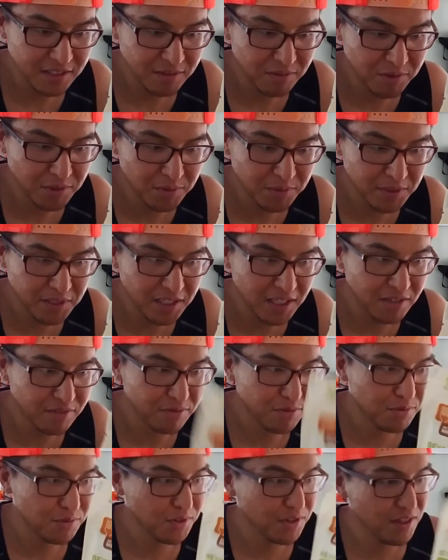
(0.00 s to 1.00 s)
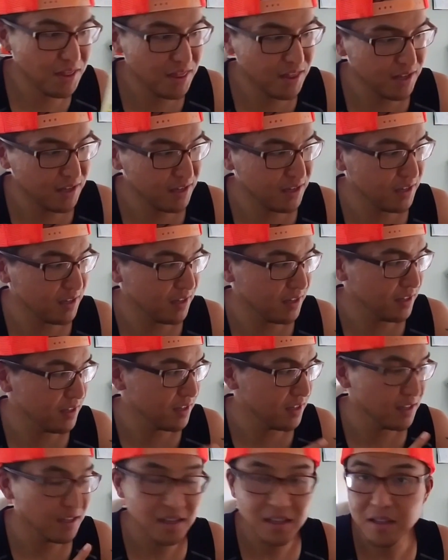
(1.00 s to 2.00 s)
What do we got for the
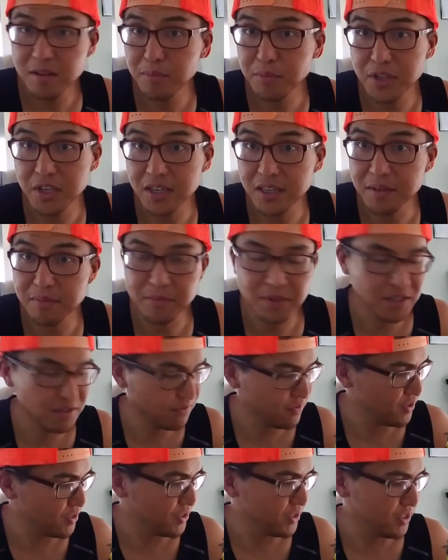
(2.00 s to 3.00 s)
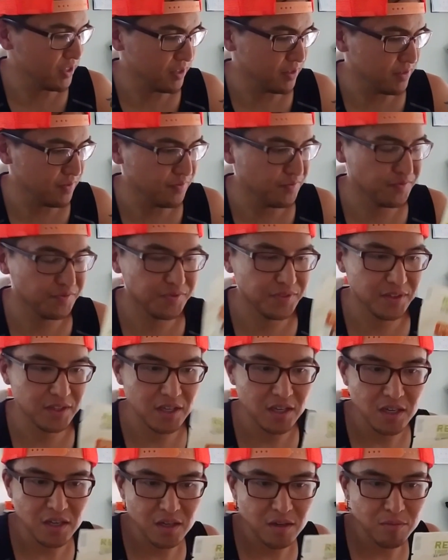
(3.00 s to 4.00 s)
Beyond Meat version?
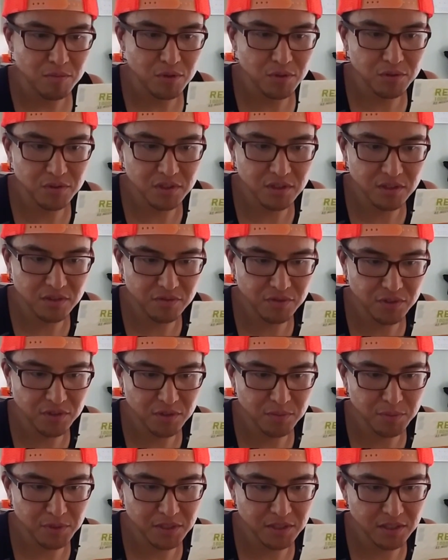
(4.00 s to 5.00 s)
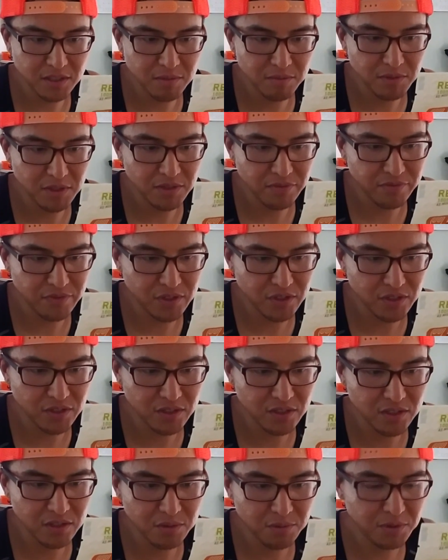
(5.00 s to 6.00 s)
Protein for the Beyond Meat
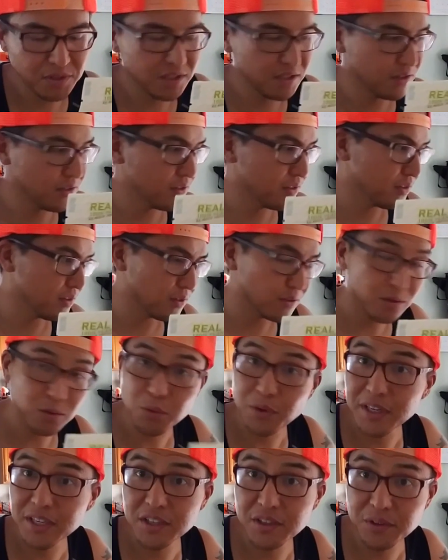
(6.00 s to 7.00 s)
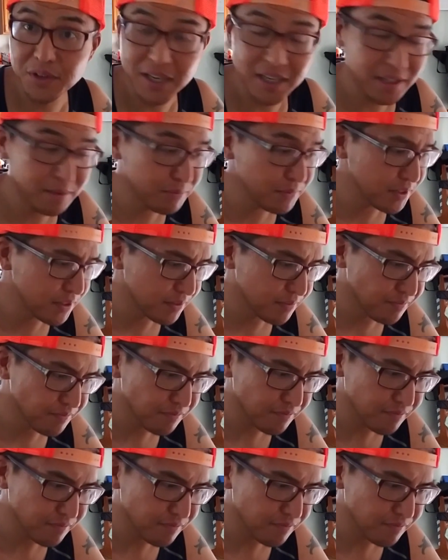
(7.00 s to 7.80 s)
version, 20 grams.